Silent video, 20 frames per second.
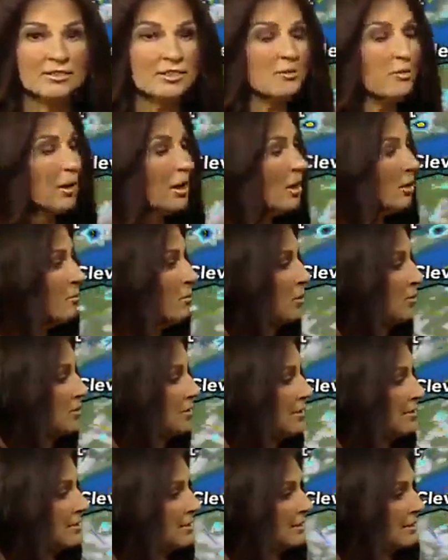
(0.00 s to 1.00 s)
Tomorrow,
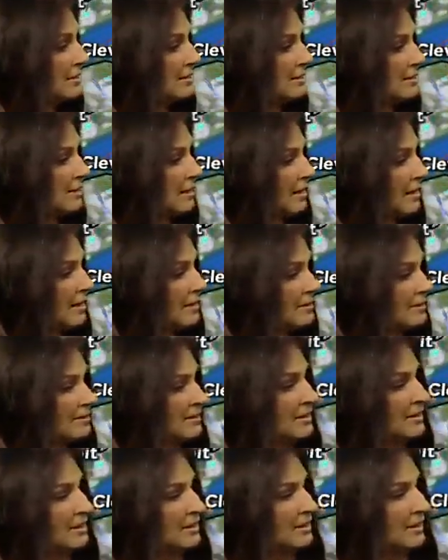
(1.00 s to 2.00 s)
mostly sunny skies
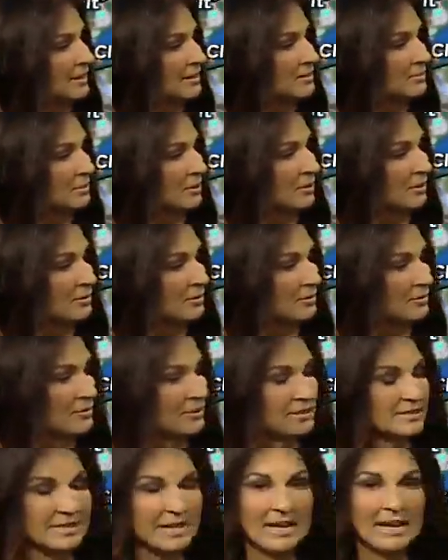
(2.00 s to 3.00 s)
as we go through
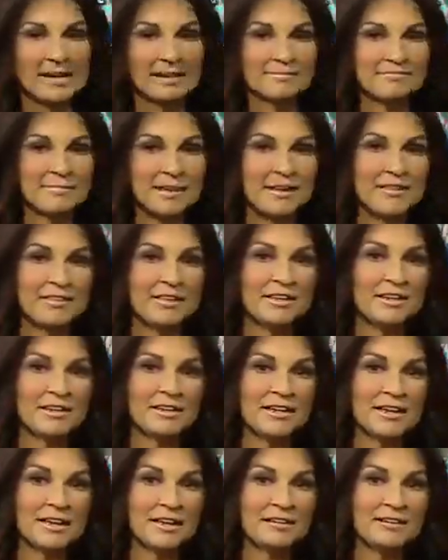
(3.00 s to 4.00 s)
the day. And then
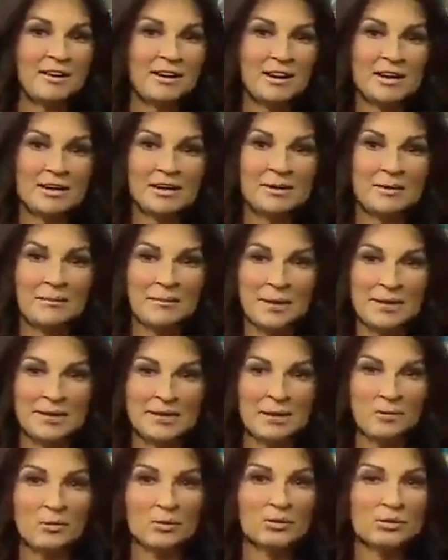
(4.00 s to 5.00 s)
again on
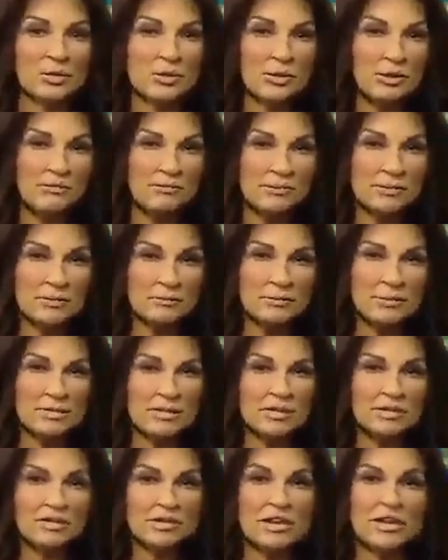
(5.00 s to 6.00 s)
Monday, we'll start off with some
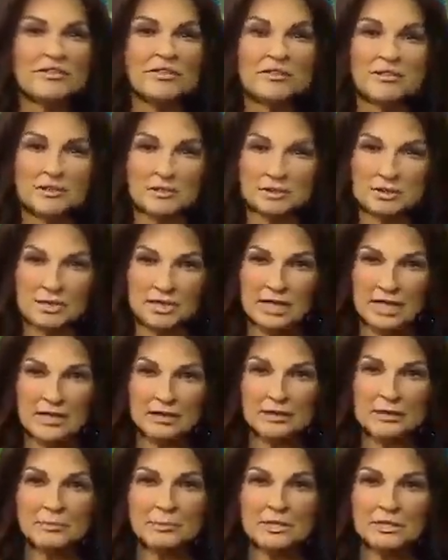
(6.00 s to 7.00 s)
sunshine, then those
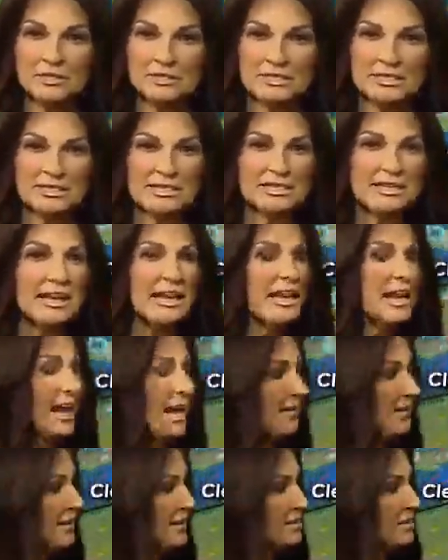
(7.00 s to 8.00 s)
clouds build in.
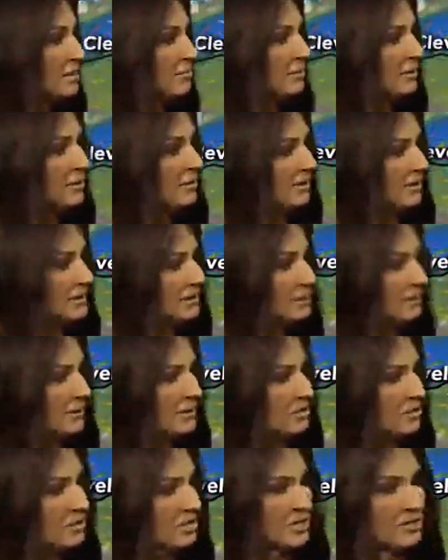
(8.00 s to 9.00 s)
And that's going to be our next
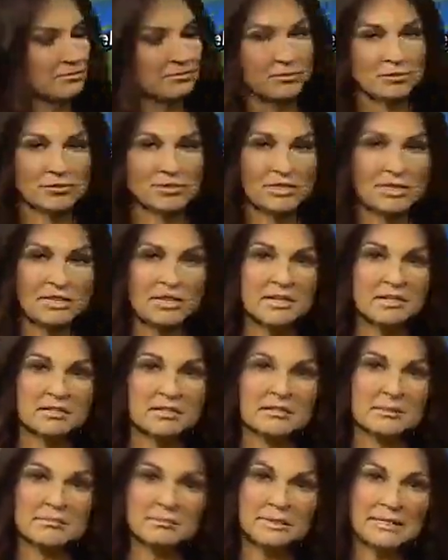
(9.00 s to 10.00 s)
best chance for seeing
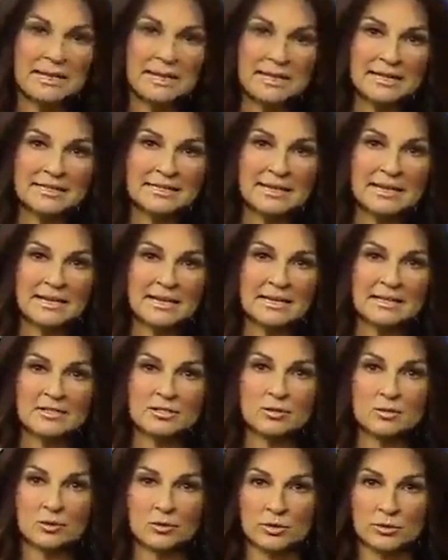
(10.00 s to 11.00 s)
some late day
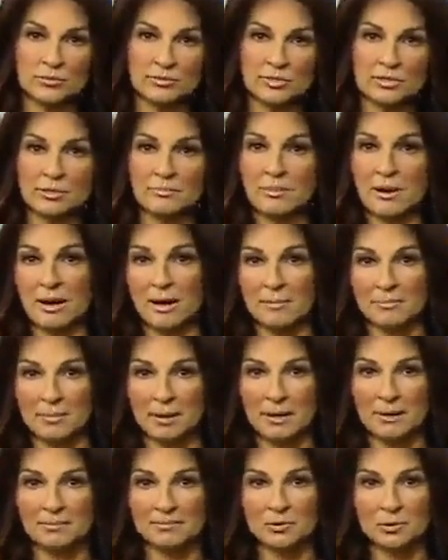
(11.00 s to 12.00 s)
storms pop
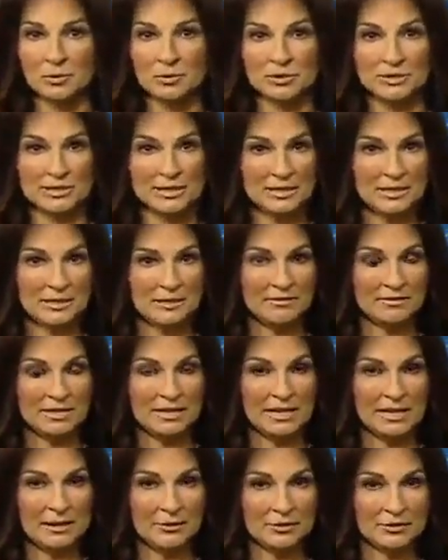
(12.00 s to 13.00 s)
up towards the
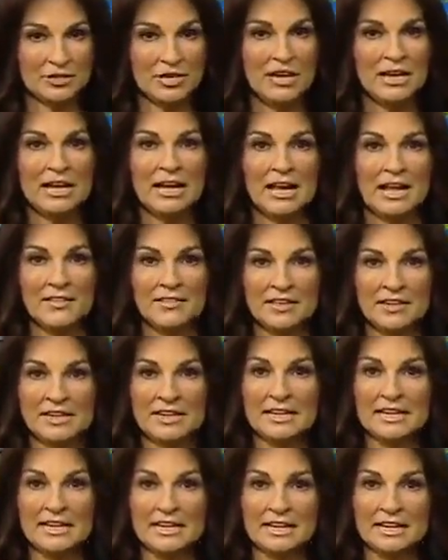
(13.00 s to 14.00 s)
evening hours. And then
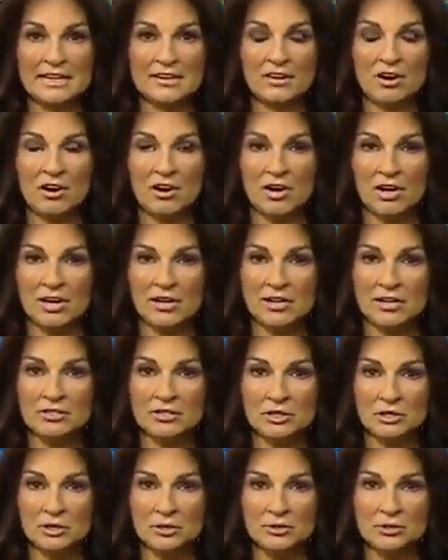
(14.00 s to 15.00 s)
again on
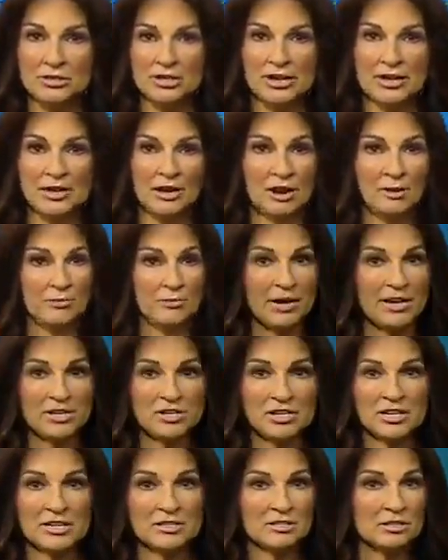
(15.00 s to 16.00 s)
Tuesday, our rain
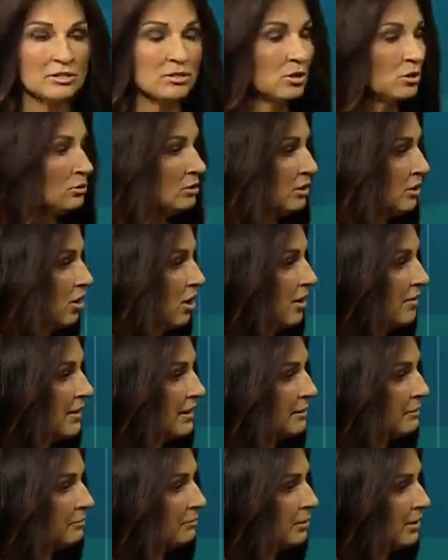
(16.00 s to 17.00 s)
chances don't look all
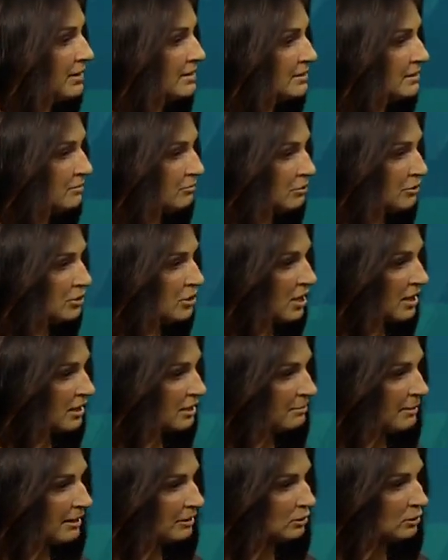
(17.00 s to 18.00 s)
that impressive. We're talking
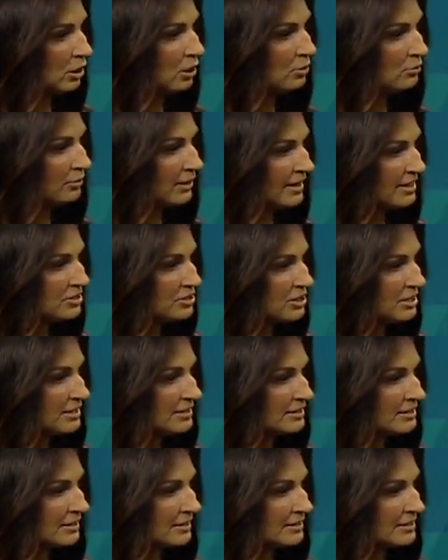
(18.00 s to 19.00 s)
about low rain
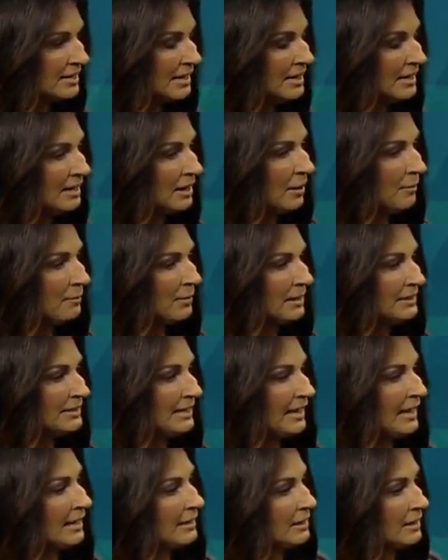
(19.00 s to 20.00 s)
chances
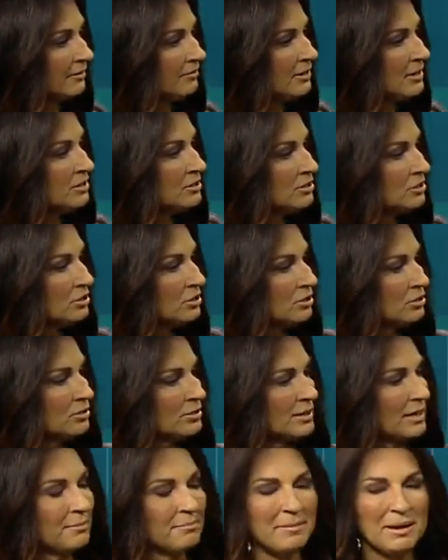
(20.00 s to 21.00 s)
Monday and even into
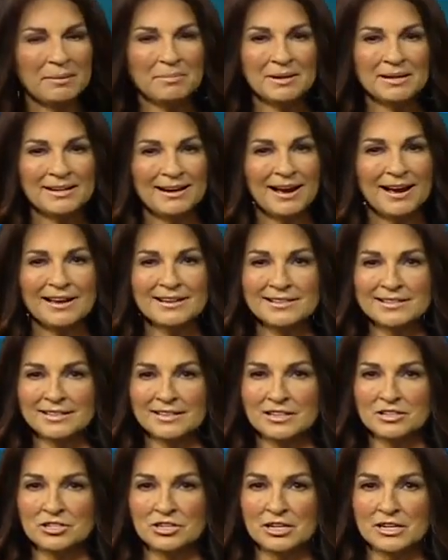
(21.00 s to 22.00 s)
Tuesday, maybe an
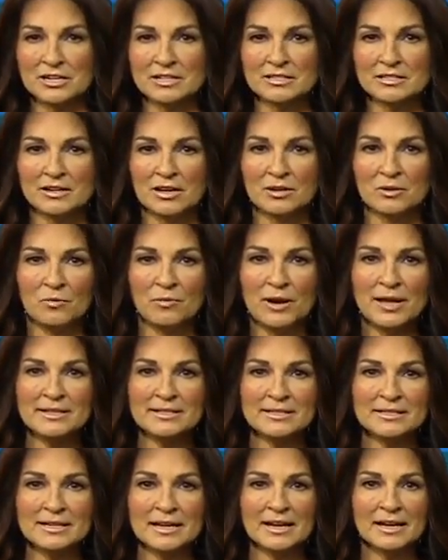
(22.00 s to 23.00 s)
isolated chance on
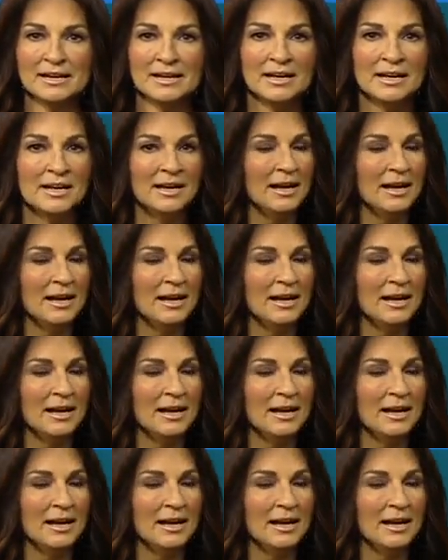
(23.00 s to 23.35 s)
Wednesday.